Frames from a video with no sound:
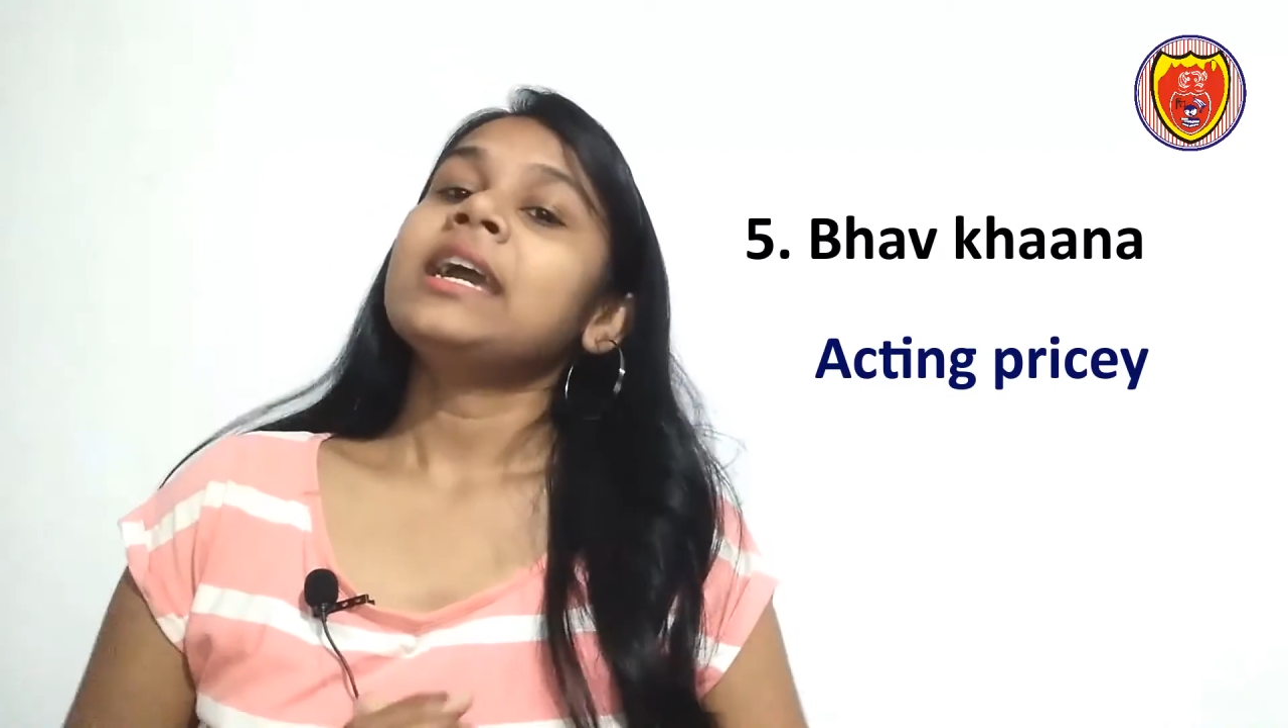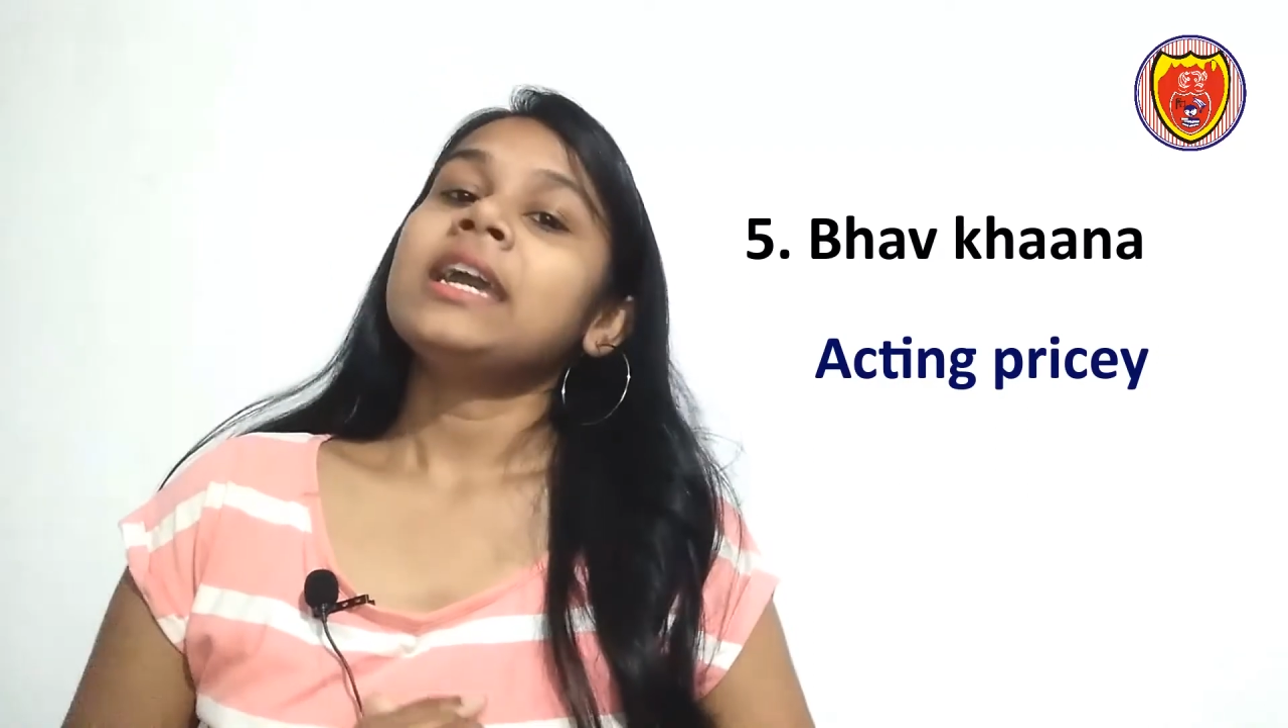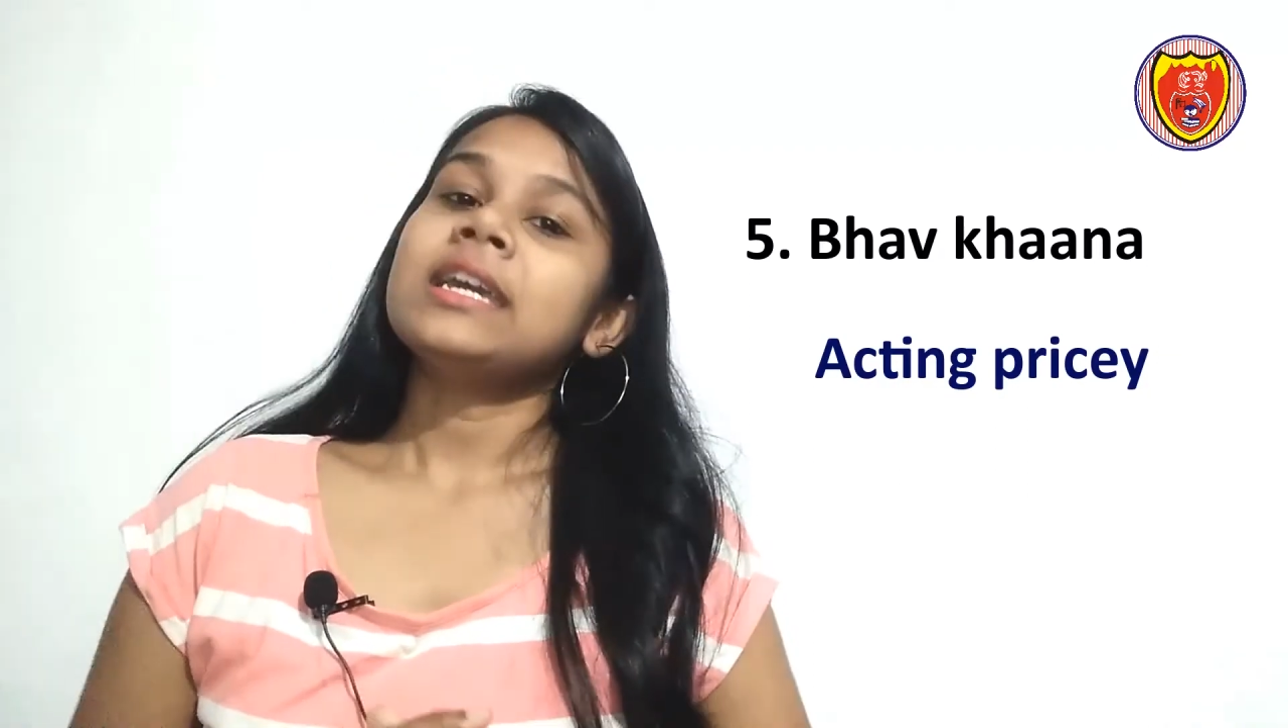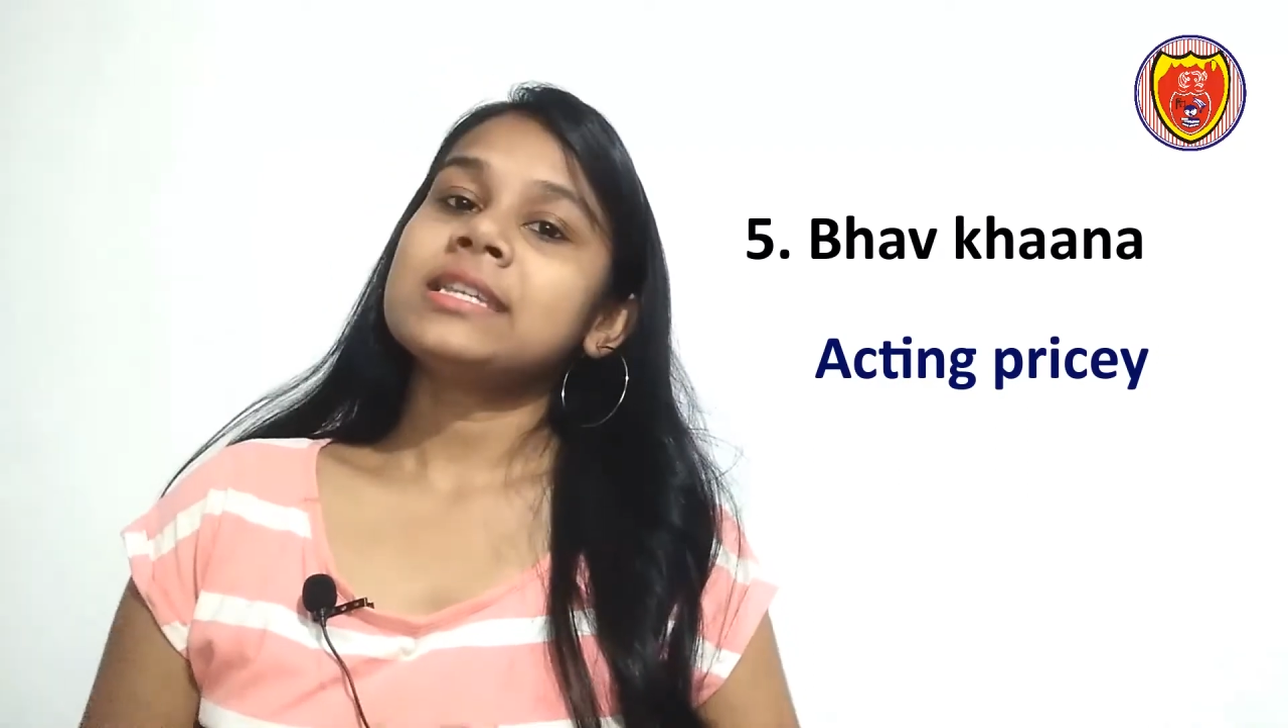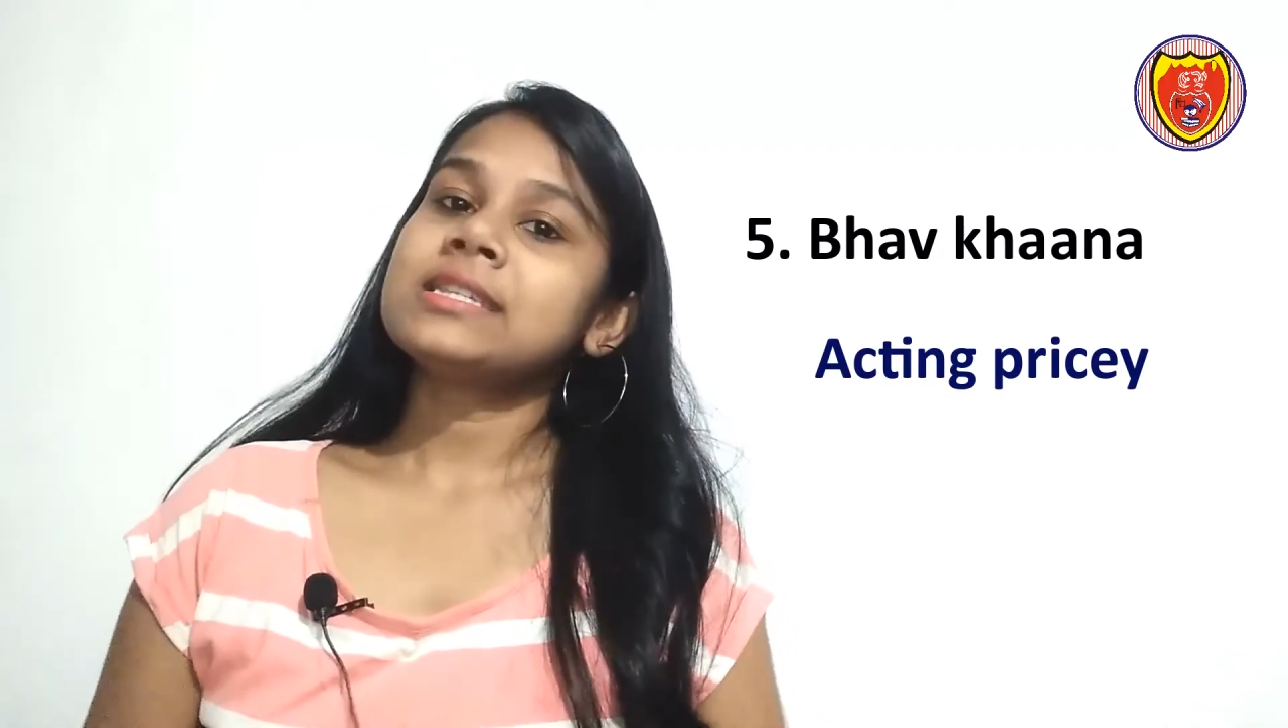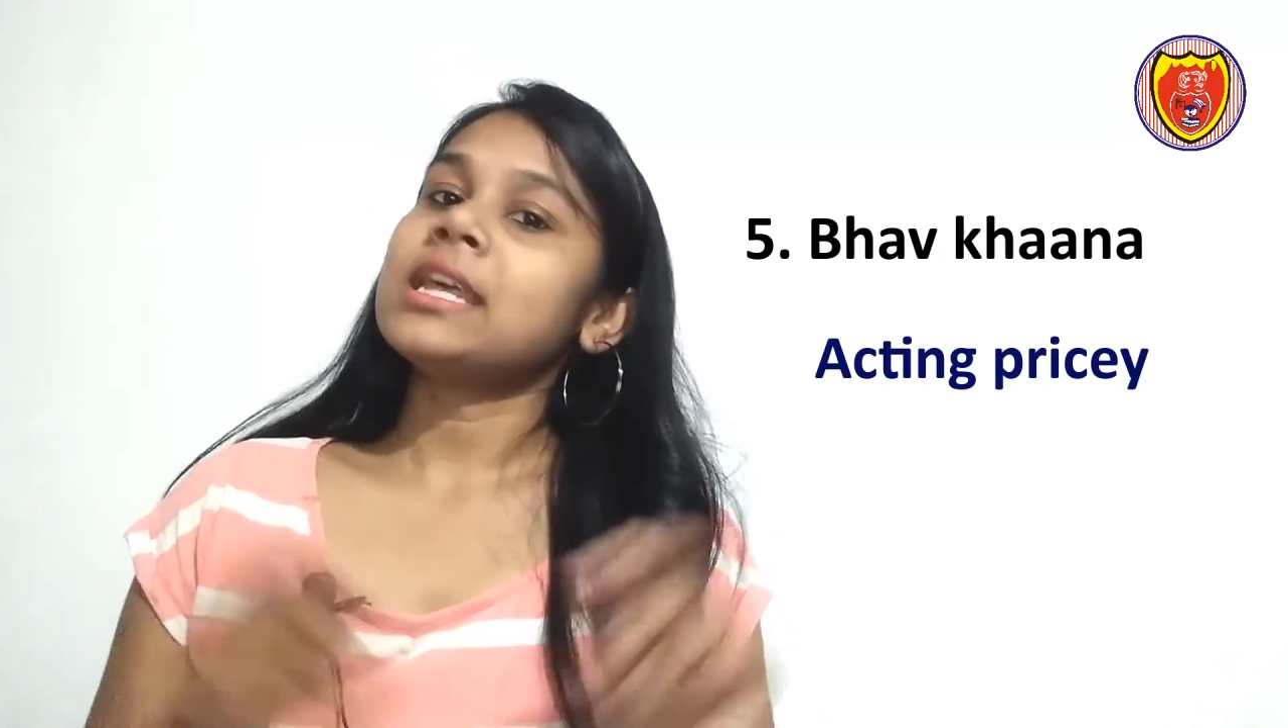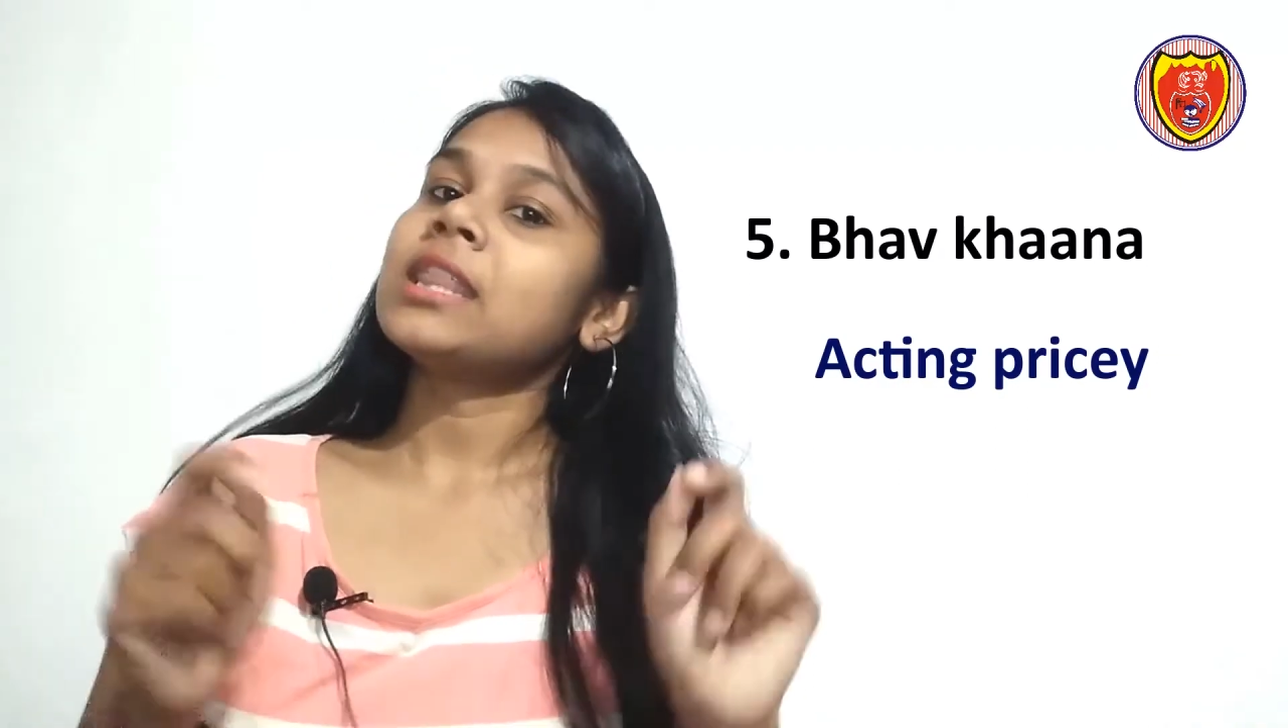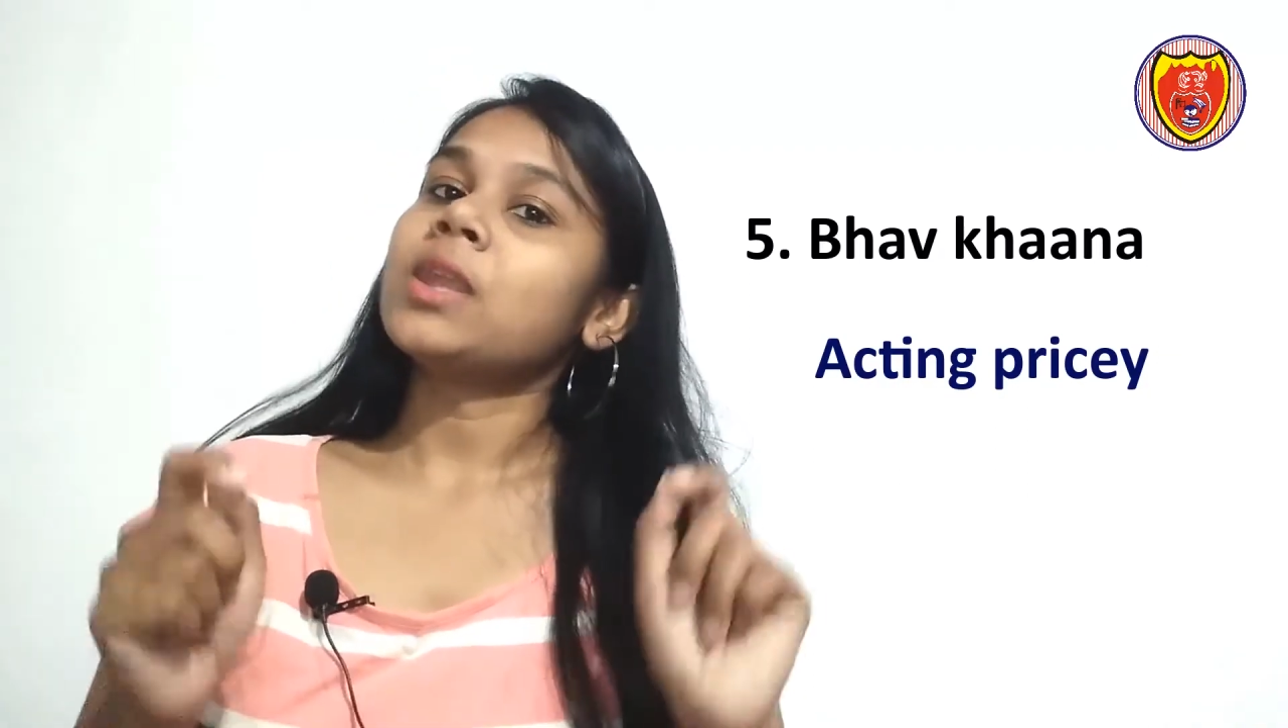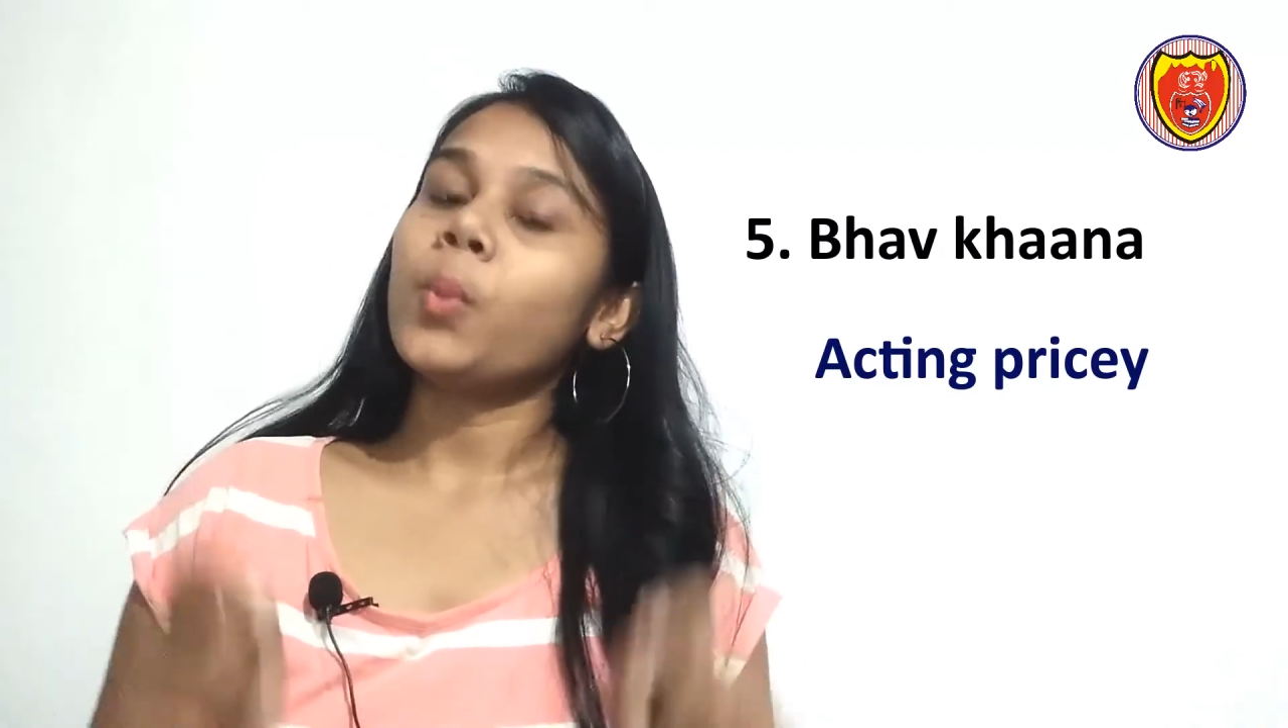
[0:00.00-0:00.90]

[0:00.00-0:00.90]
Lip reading: is the